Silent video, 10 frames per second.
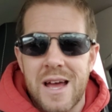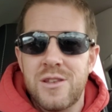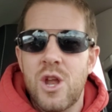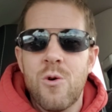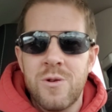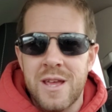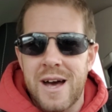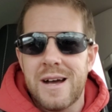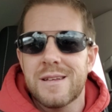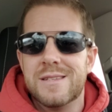I've known
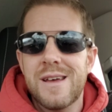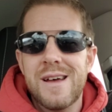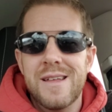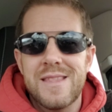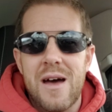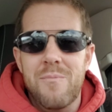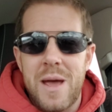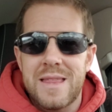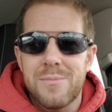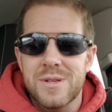guys that have
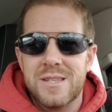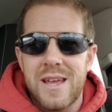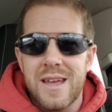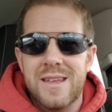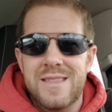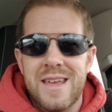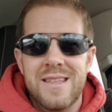made that mistake,